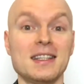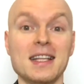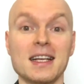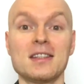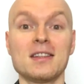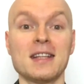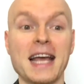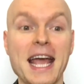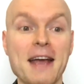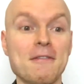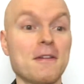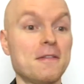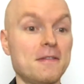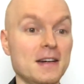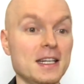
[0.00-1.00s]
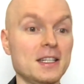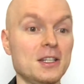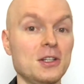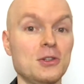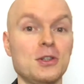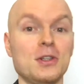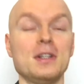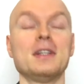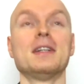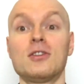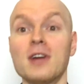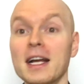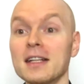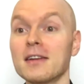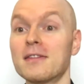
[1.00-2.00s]
doesn't have a free duty
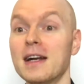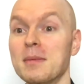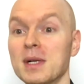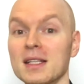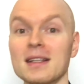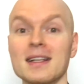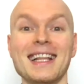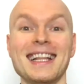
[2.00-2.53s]
trade agreement,